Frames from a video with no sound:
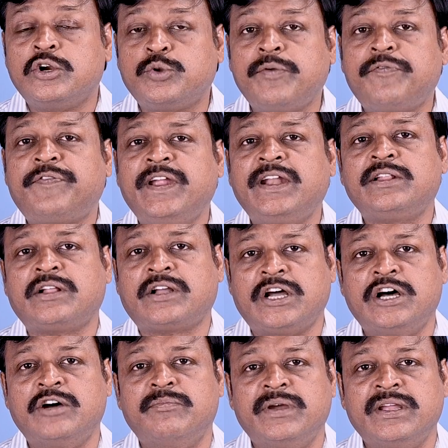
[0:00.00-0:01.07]
To be fair to the
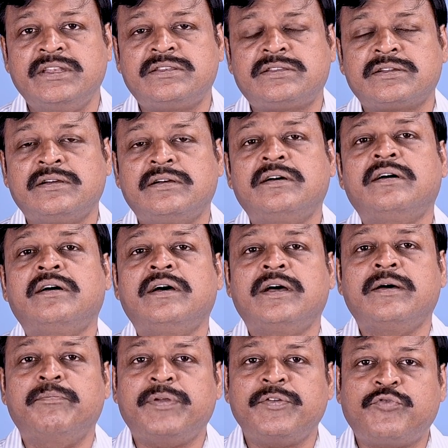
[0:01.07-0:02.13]
government,
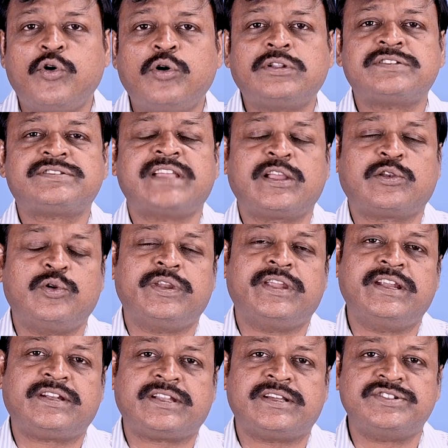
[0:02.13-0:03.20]
before the cyclone
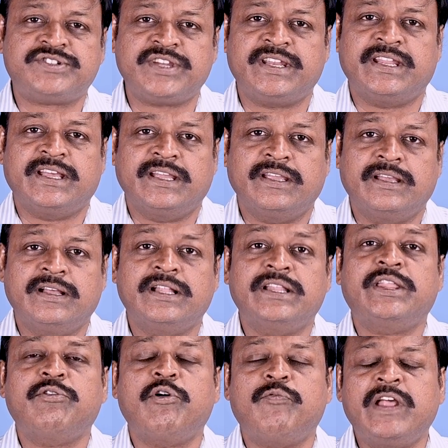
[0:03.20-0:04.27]
hit Chennai,
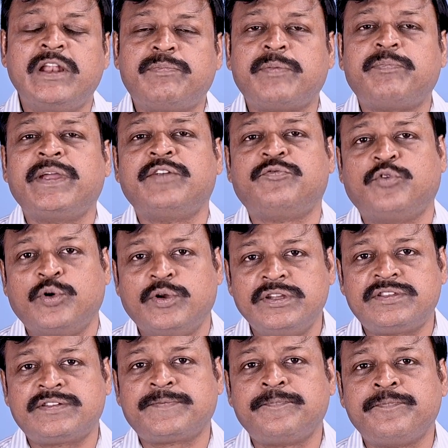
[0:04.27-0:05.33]
they were well prepared for
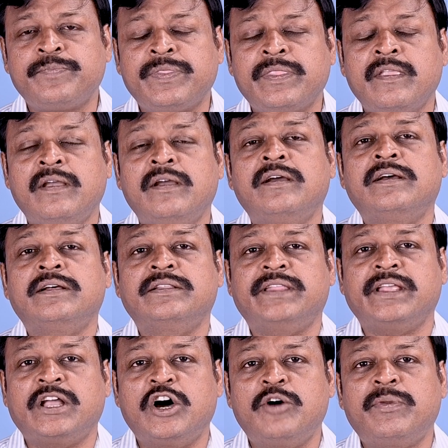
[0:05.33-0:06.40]
it.
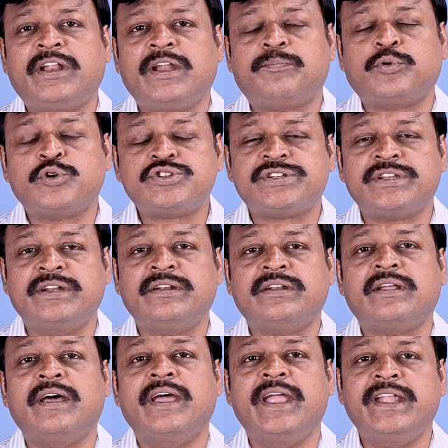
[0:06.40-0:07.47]
The government had
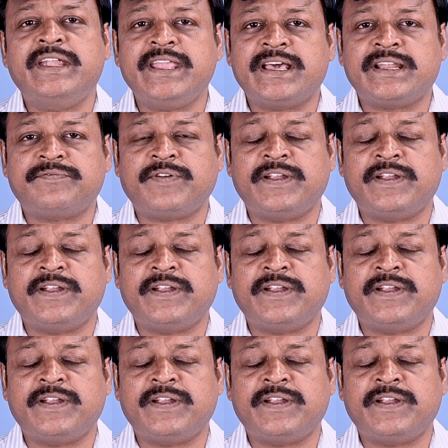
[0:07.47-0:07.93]
positioned NDRF